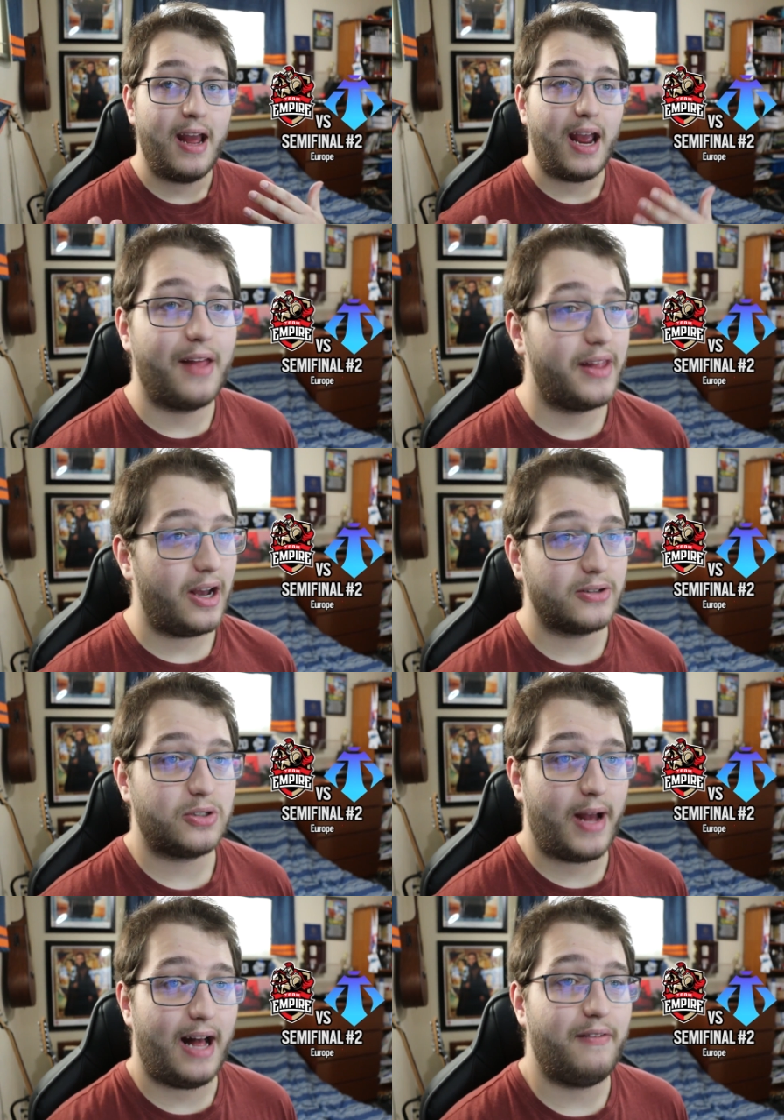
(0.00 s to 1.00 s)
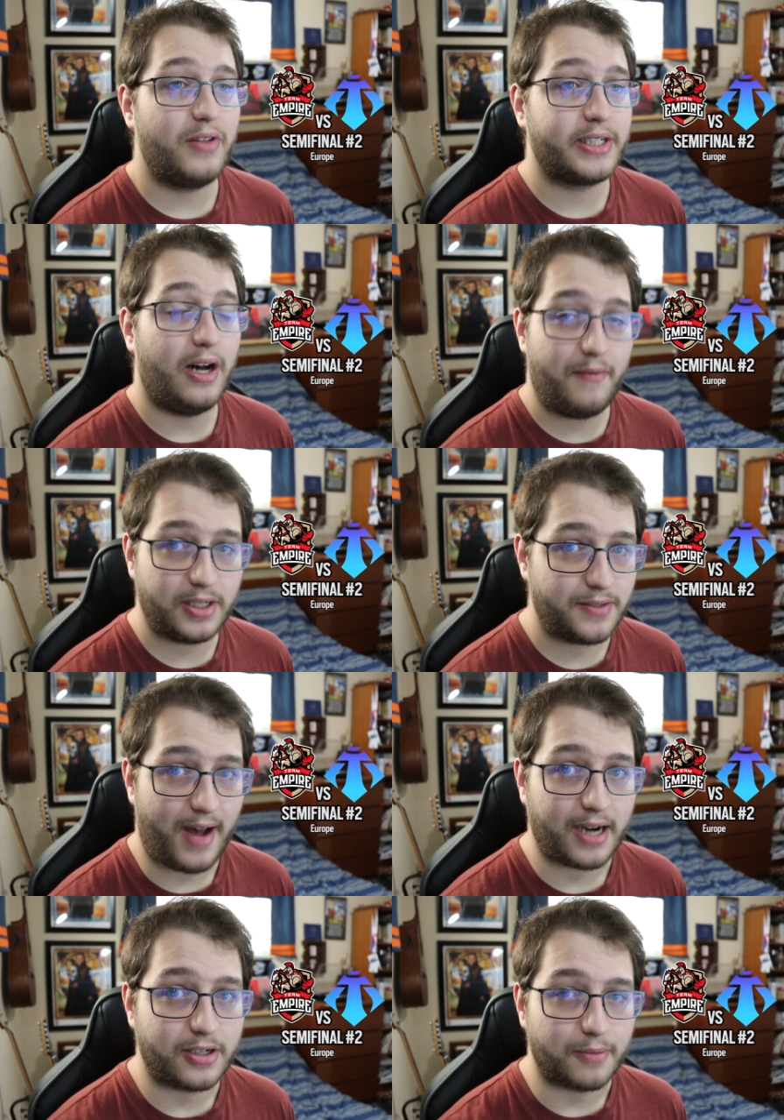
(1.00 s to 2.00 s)
and they also have the confidence
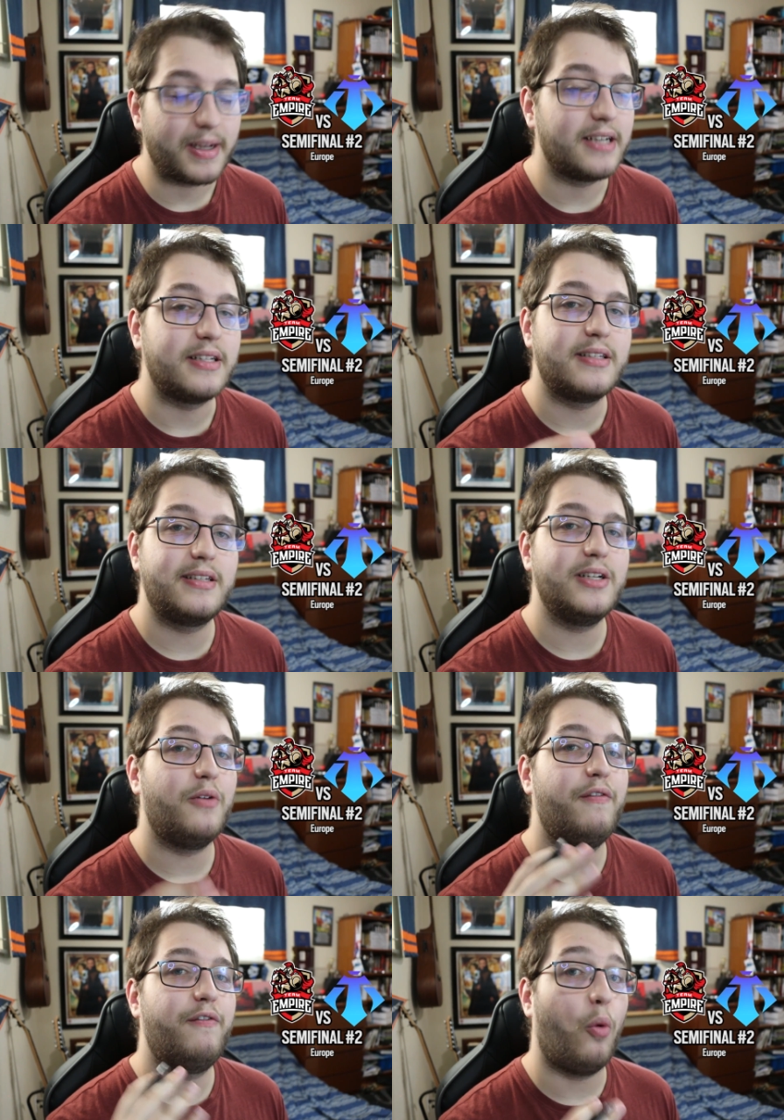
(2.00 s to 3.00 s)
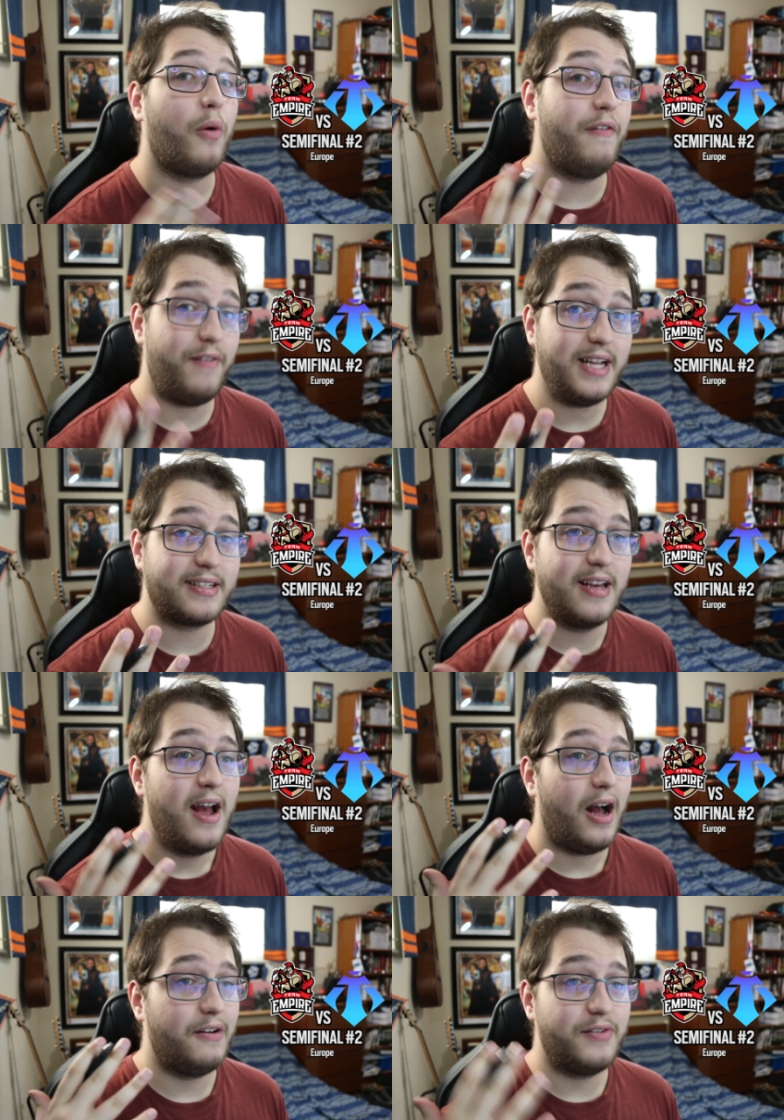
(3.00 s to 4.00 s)
factor because it's still 4/5
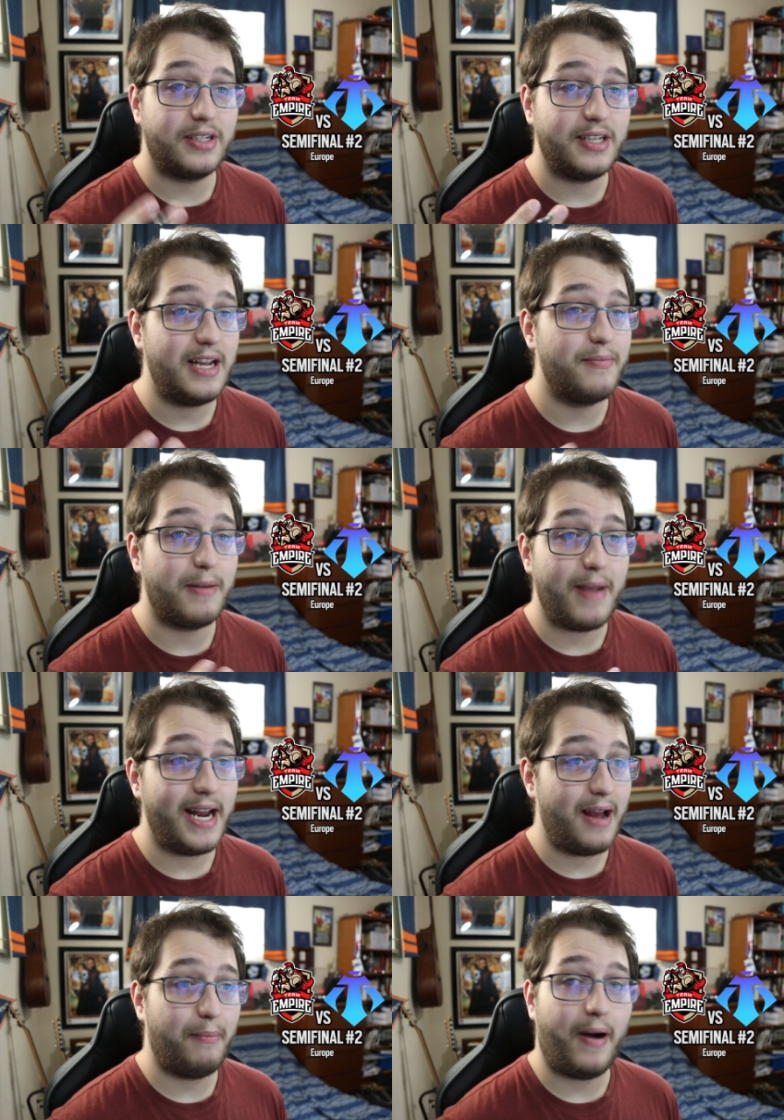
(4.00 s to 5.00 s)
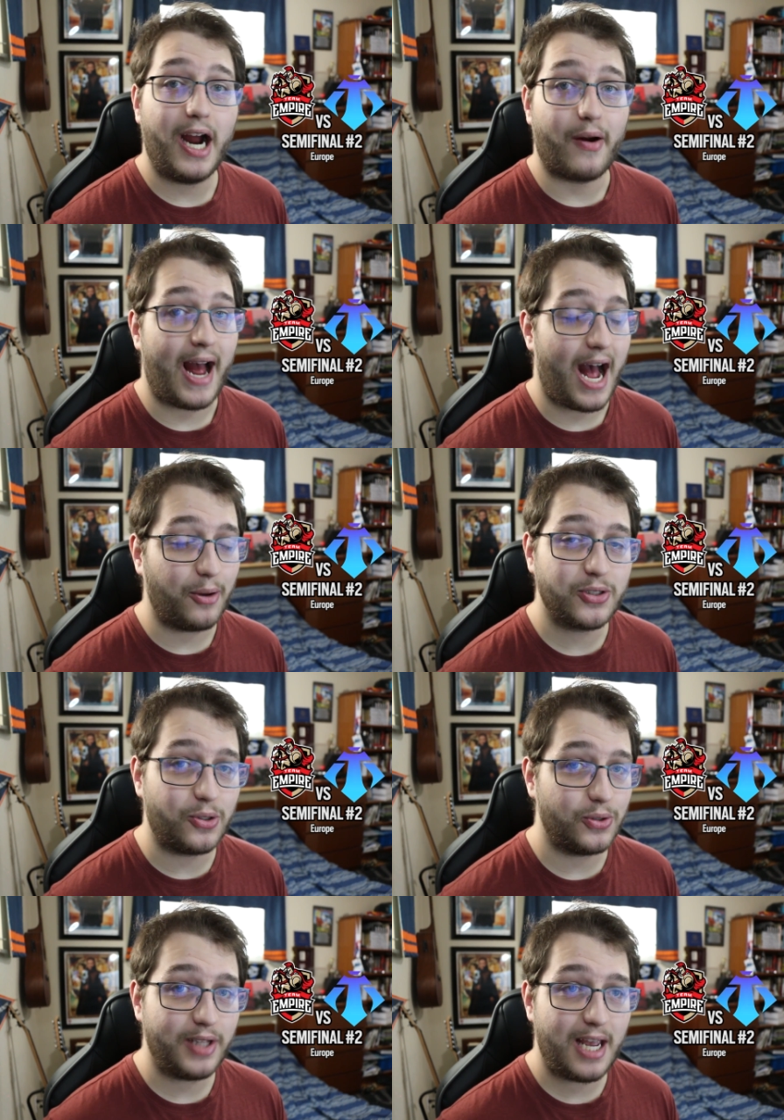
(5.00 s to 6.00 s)
of the team that made Empire a
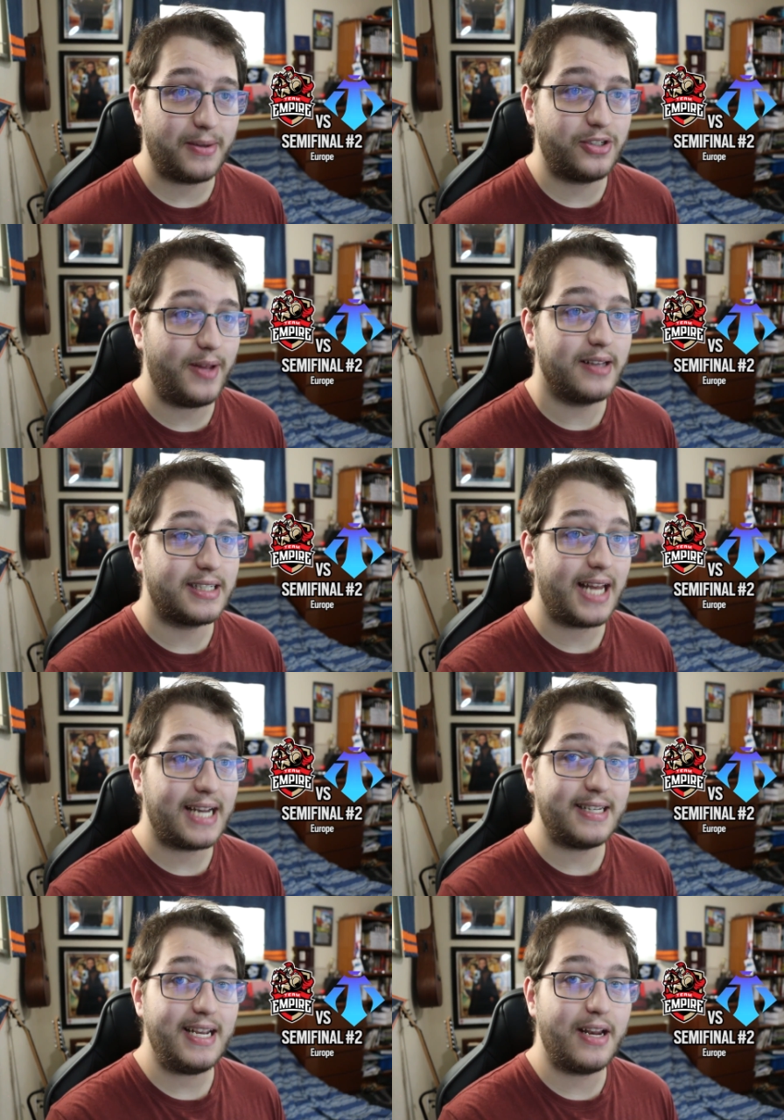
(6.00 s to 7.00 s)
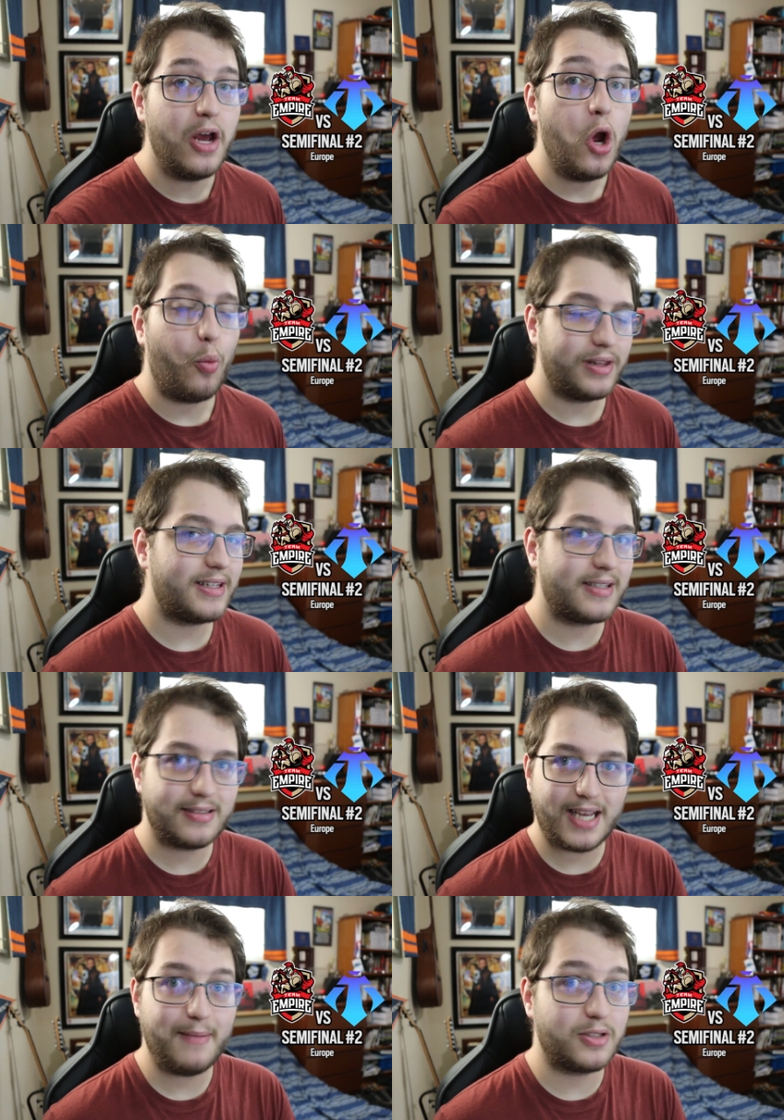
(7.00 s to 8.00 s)
household name in 2019 with the
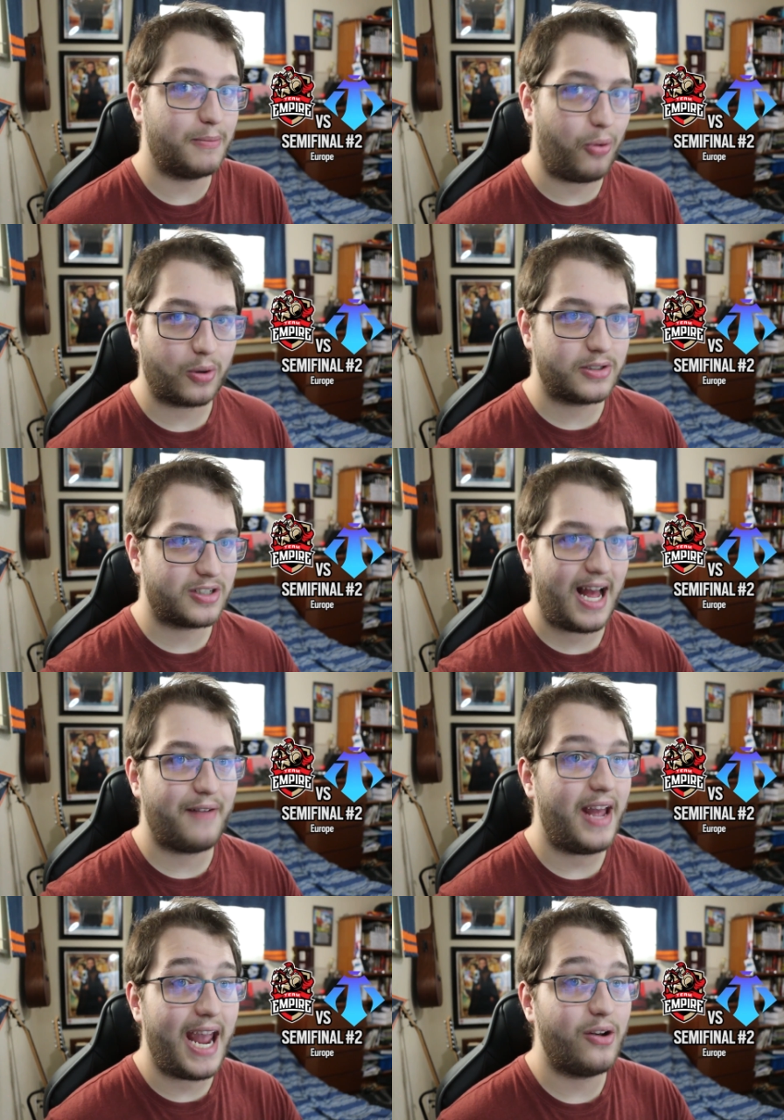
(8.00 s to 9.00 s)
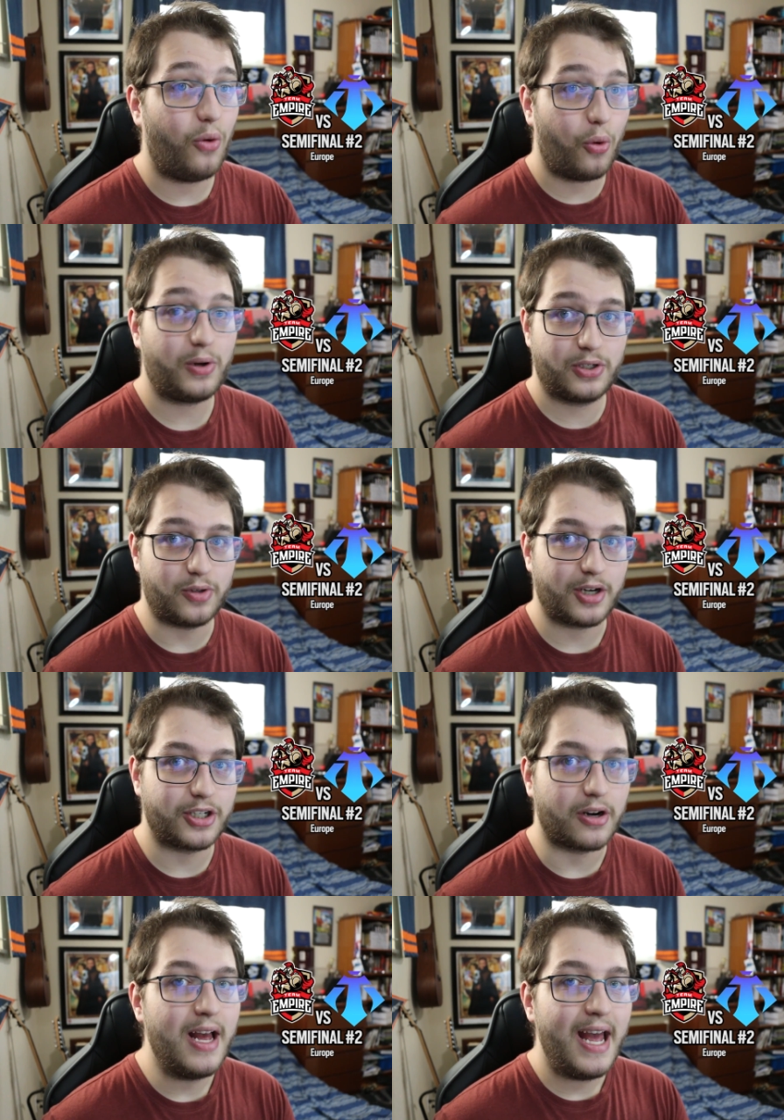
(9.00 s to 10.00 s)
same support staff and org
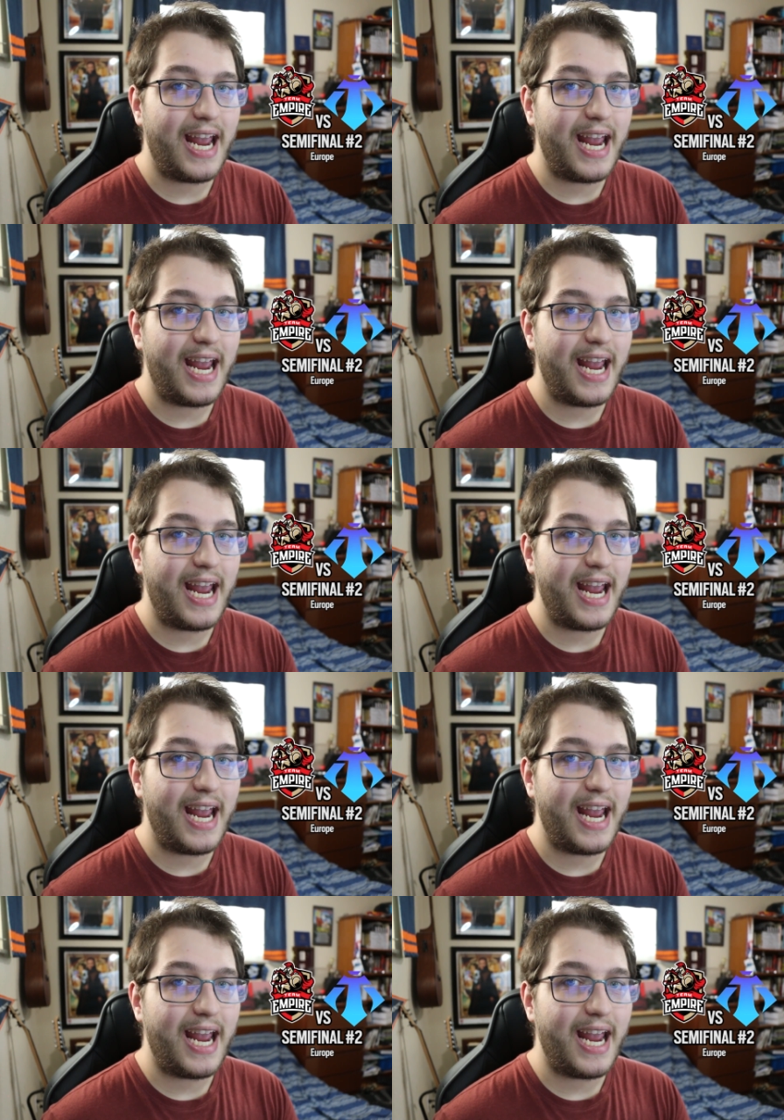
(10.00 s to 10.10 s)
structure.